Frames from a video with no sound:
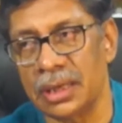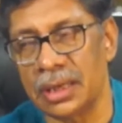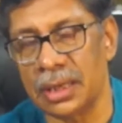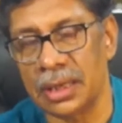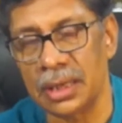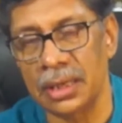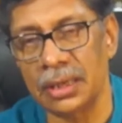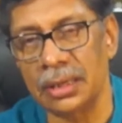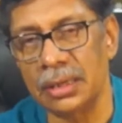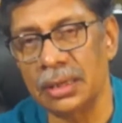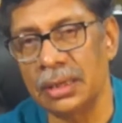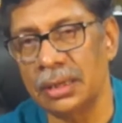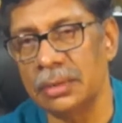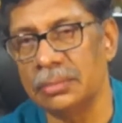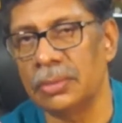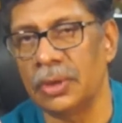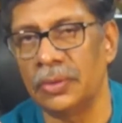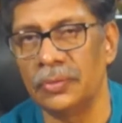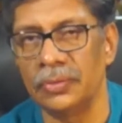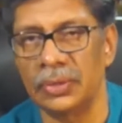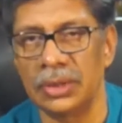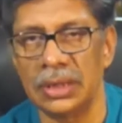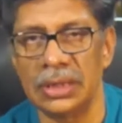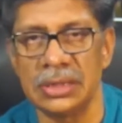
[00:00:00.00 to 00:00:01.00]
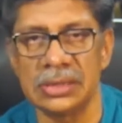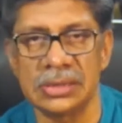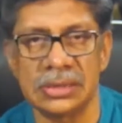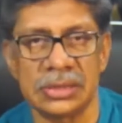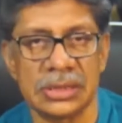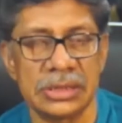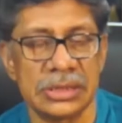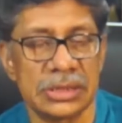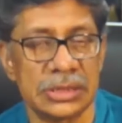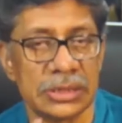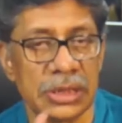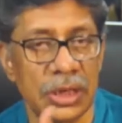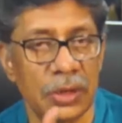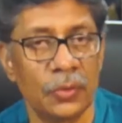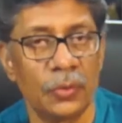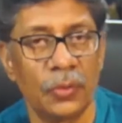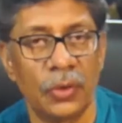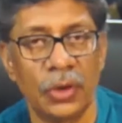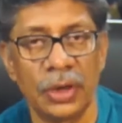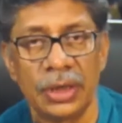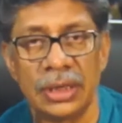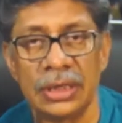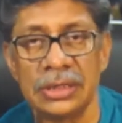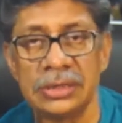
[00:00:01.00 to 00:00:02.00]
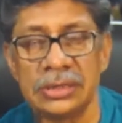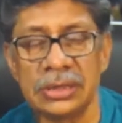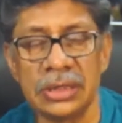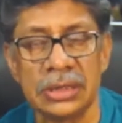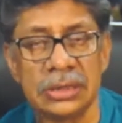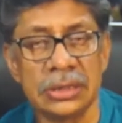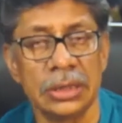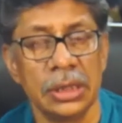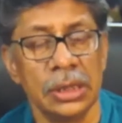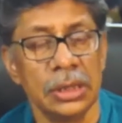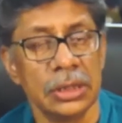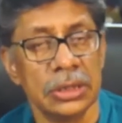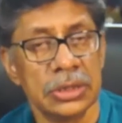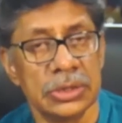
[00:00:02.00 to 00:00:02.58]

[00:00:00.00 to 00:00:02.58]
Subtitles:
Kingan Mountains, Stanovoy Ranges,